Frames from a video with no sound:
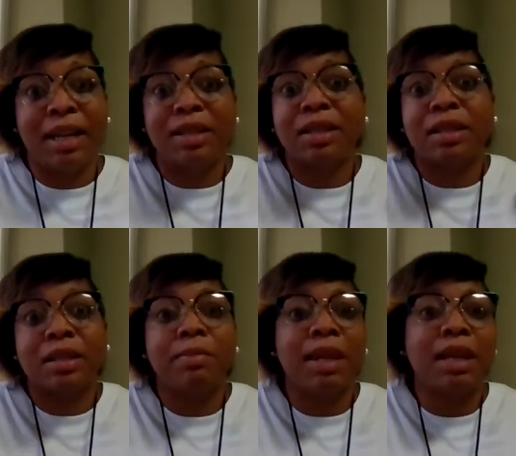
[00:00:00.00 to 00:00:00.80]
it
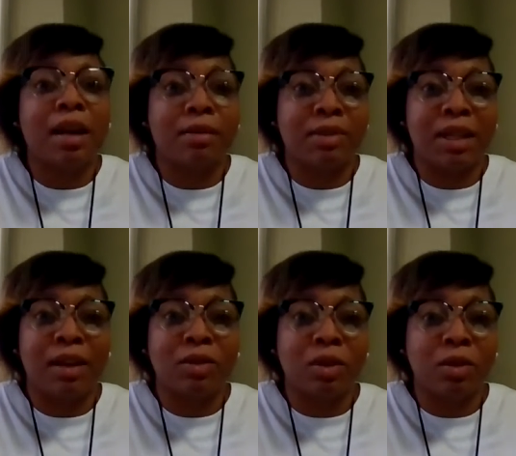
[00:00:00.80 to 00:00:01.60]
just to me comes
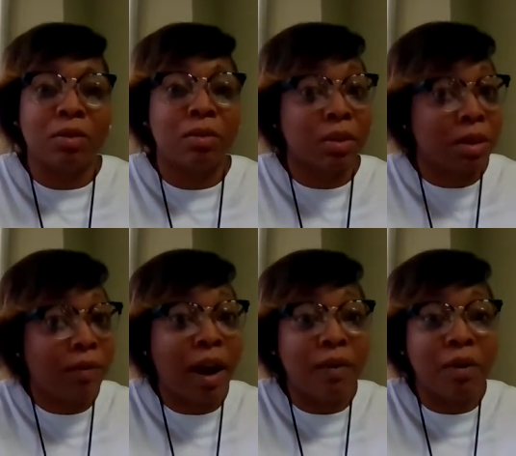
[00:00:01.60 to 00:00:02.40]
down to
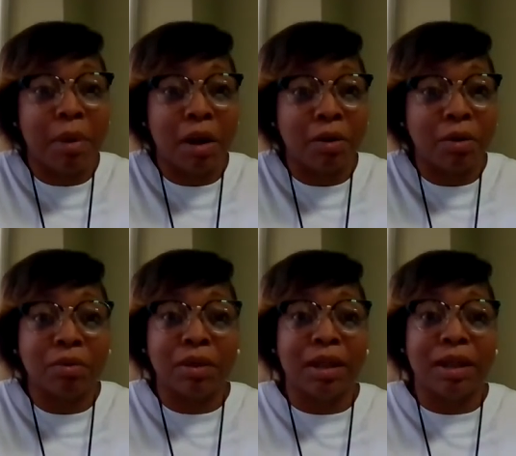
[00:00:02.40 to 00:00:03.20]
survival mode.